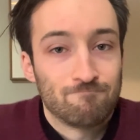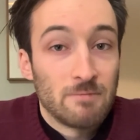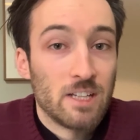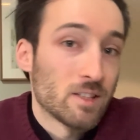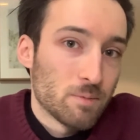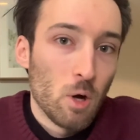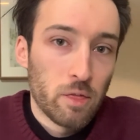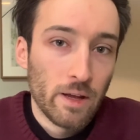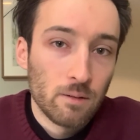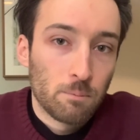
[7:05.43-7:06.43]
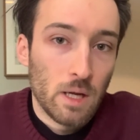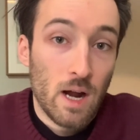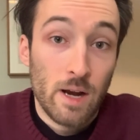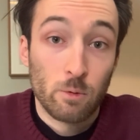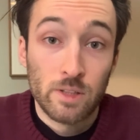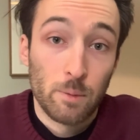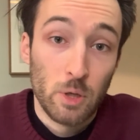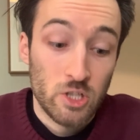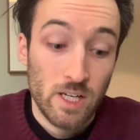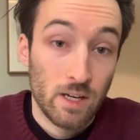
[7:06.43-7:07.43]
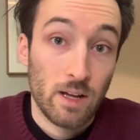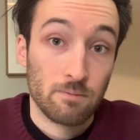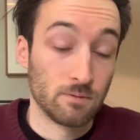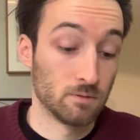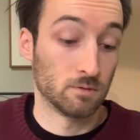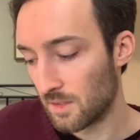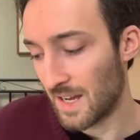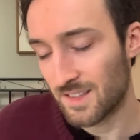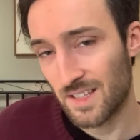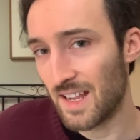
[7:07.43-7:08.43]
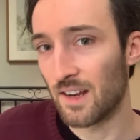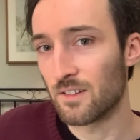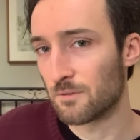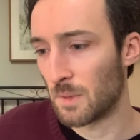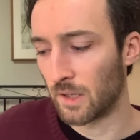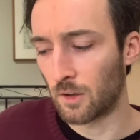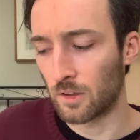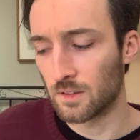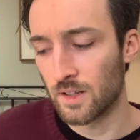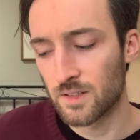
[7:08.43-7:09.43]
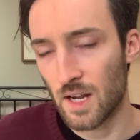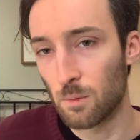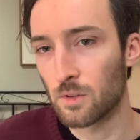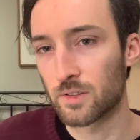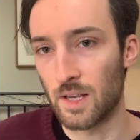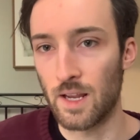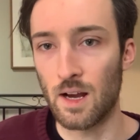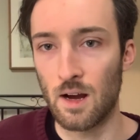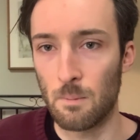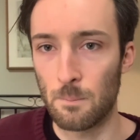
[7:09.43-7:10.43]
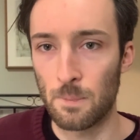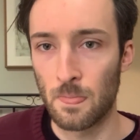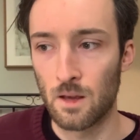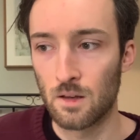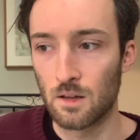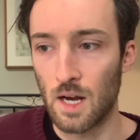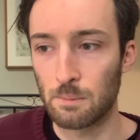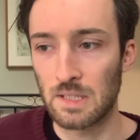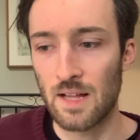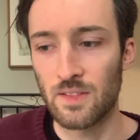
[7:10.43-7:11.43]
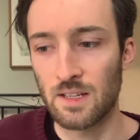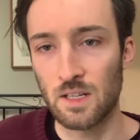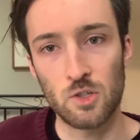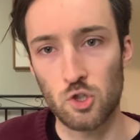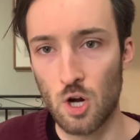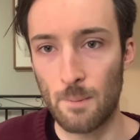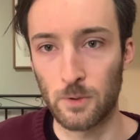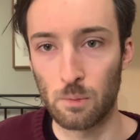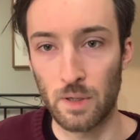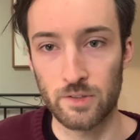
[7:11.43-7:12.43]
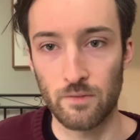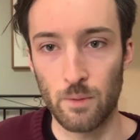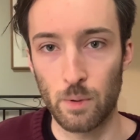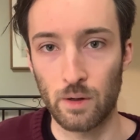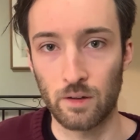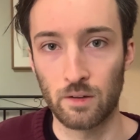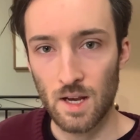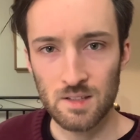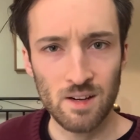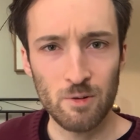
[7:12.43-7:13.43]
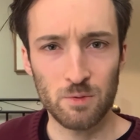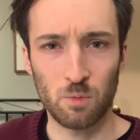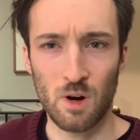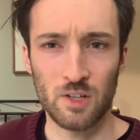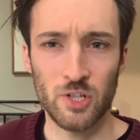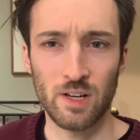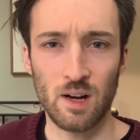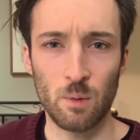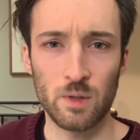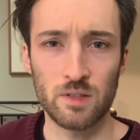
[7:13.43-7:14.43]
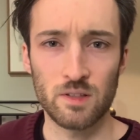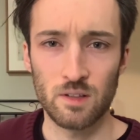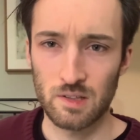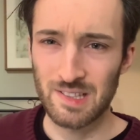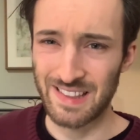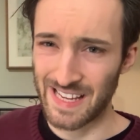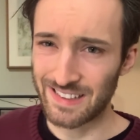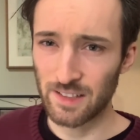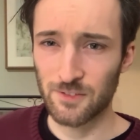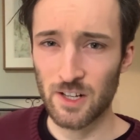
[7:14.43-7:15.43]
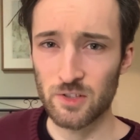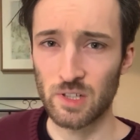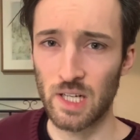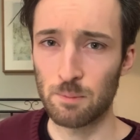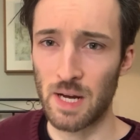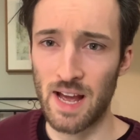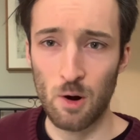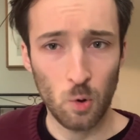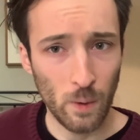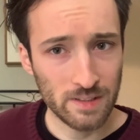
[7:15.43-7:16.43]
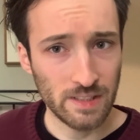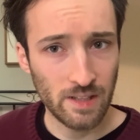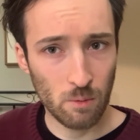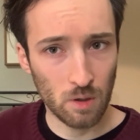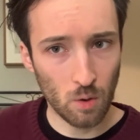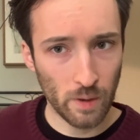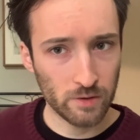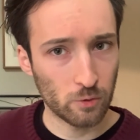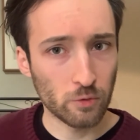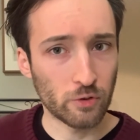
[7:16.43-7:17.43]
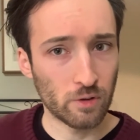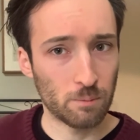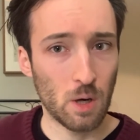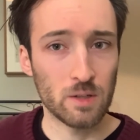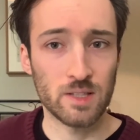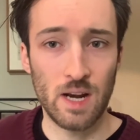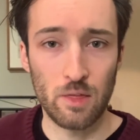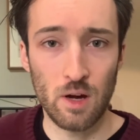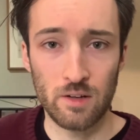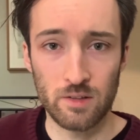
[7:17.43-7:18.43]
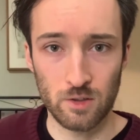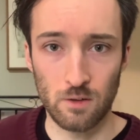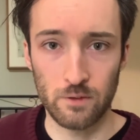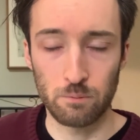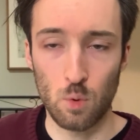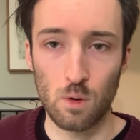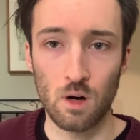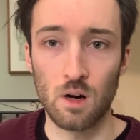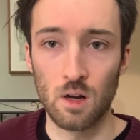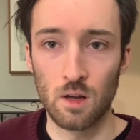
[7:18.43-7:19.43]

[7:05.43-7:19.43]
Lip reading: It's a small thing, but I really appreciated it. That's the end of my good list. I will say, I'm glad they didn't chop too much of the book. As I was watching, I was slightly frustrated by how quickly they were going through certain parts that I thought deserved more,